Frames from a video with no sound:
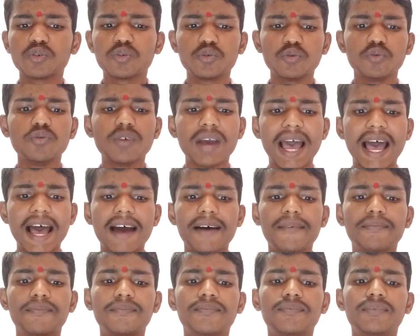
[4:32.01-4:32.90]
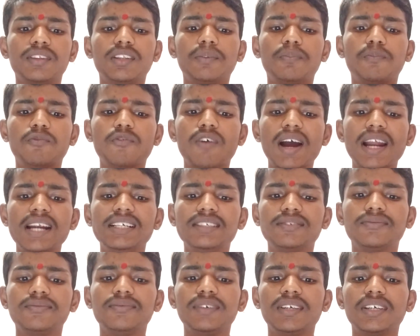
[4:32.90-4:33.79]
to have the
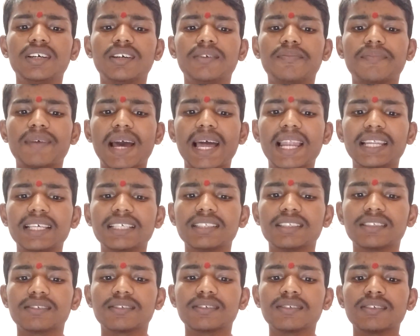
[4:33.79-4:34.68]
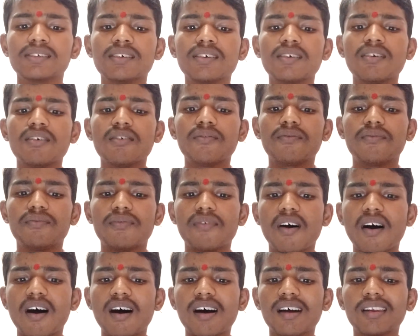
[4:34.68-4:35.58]
points where balance
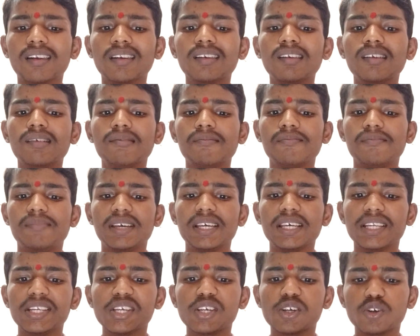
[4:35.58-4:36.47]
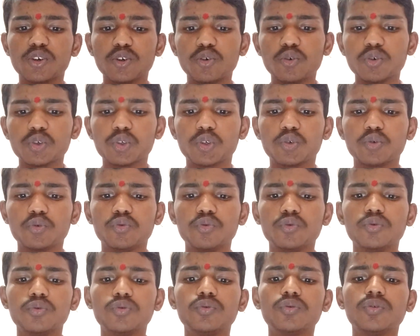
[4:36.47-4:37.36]
fall very close
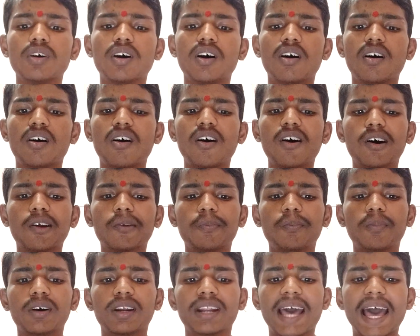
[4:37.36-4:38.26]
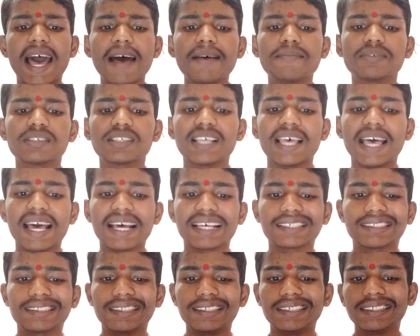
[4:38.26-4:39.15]
to or perhaps
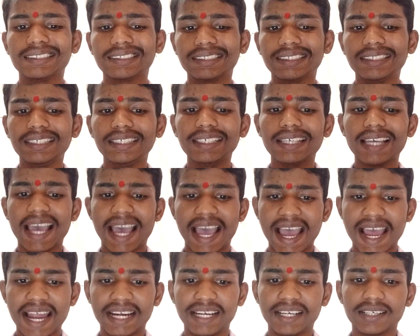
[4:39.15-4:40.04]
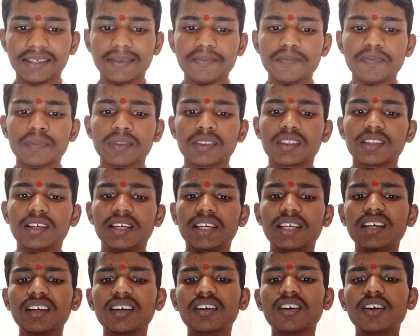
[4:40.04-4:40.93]
absolutely at the
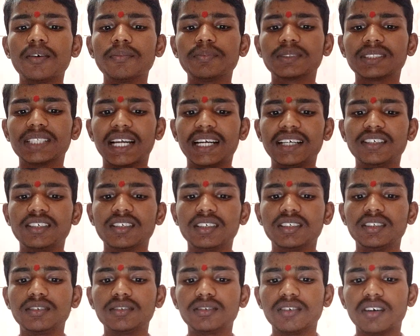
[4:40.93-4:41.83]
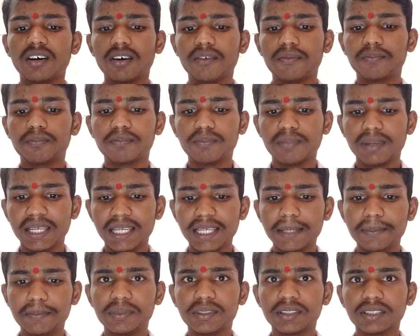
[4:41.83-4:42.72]
aircraft center of
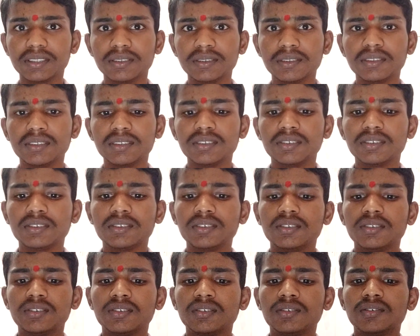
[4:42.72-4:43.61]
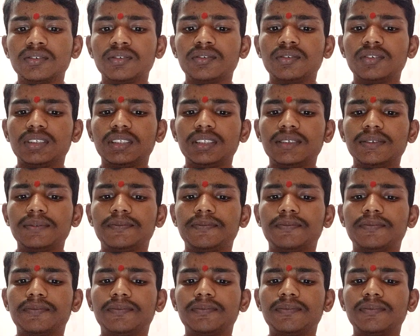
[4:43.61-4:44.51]
lift. If
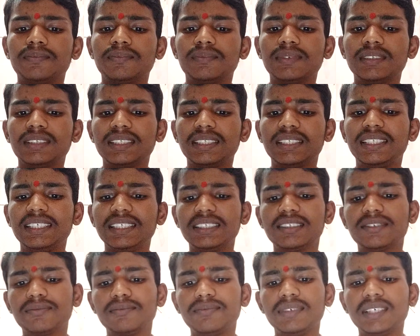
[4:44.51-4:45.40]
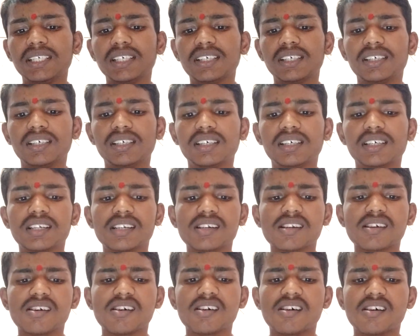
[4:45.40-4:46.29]
this were
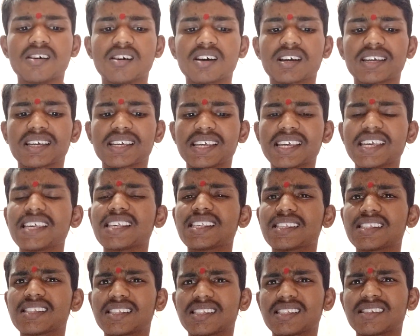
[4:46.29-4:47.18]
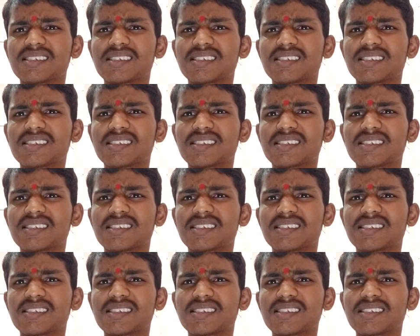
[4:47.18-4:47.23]
a case,